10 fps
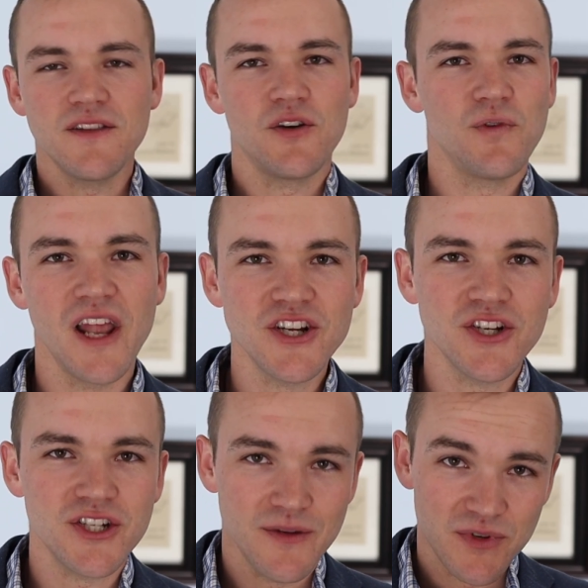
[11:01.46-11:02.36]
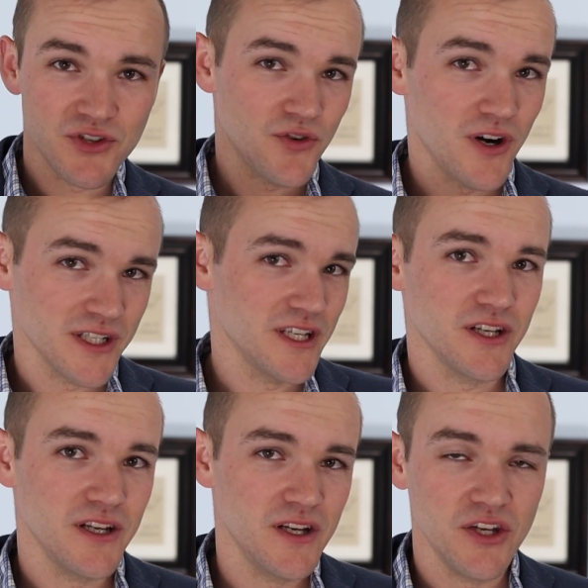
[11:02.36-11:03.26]
their relationship as strong as
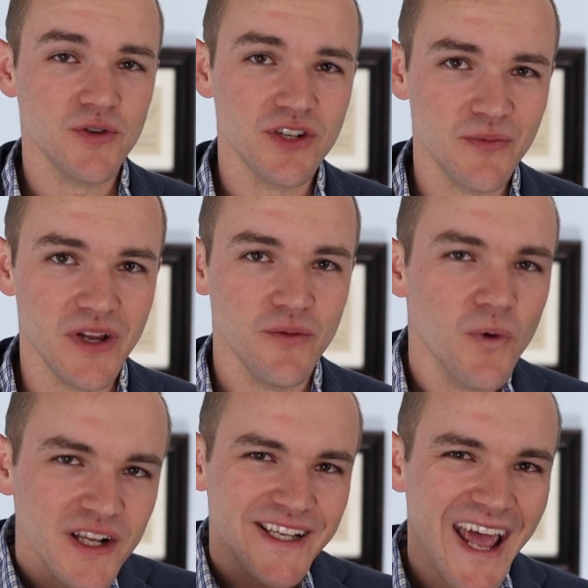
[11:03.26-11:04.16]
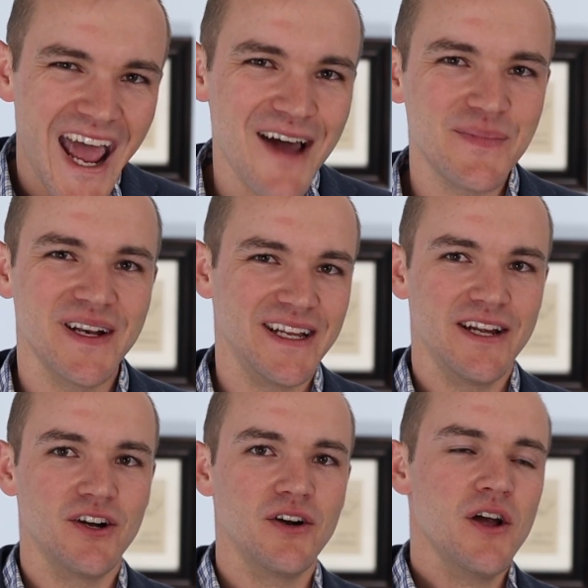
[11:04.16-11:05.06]
it used to be? What's happening
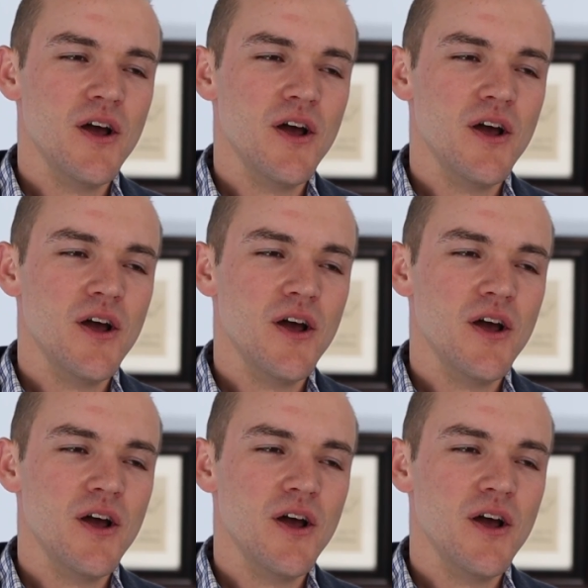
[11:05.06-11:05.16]
here?